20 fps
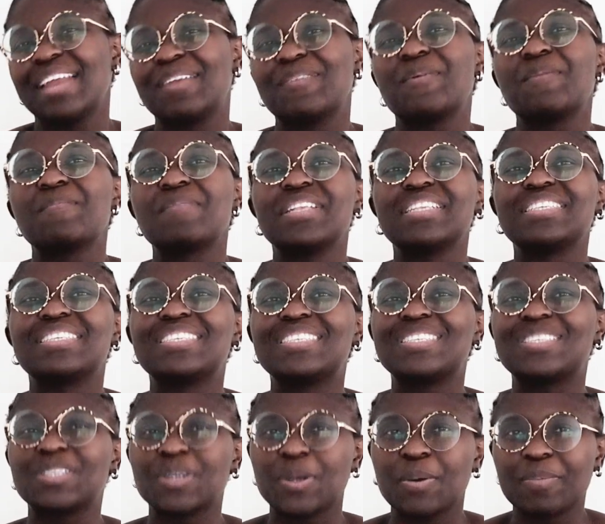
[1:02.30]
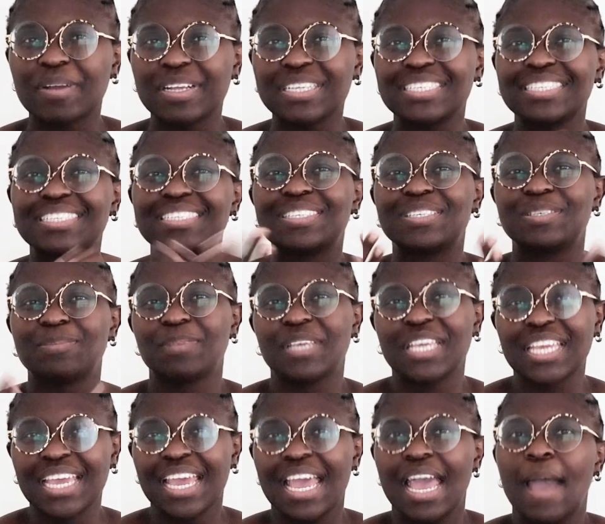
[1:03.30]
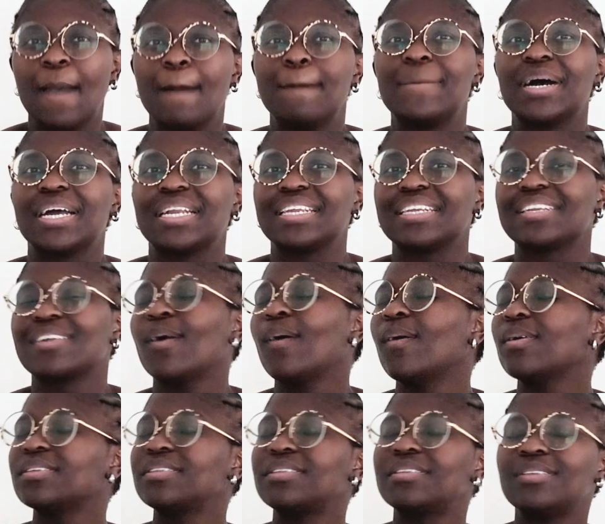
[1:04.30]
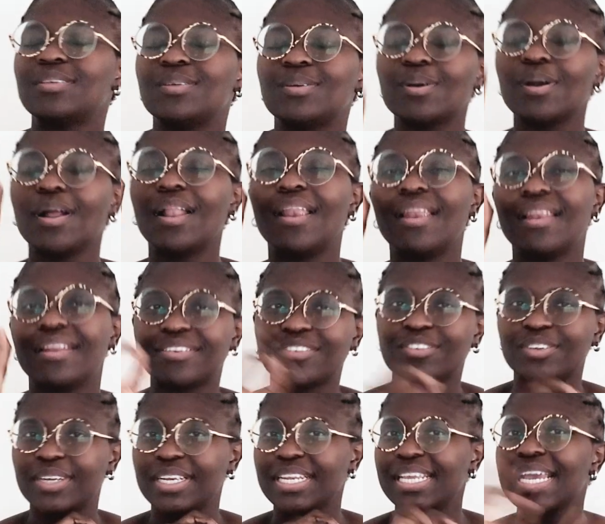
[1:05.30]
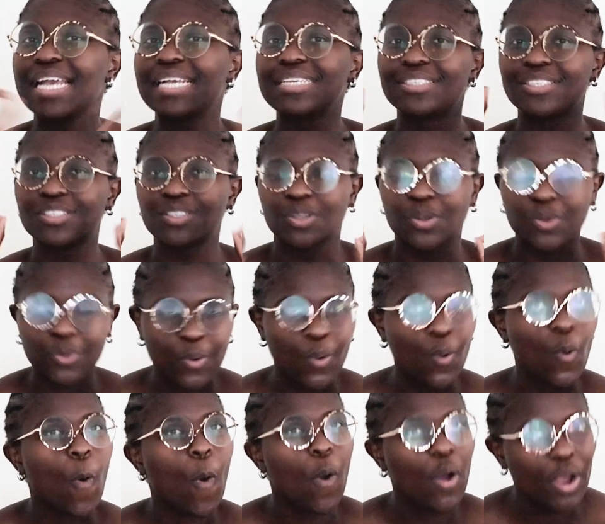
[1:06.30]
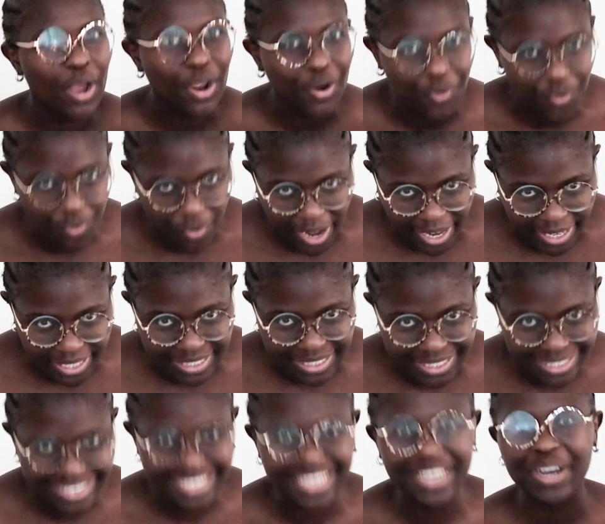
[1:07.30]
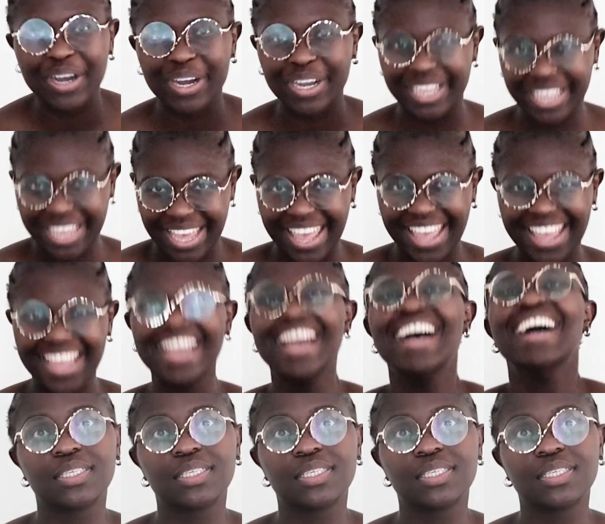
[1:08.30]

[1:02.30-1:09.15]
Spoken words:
It will mean so much to me, but it costs you literally zero rent, okay?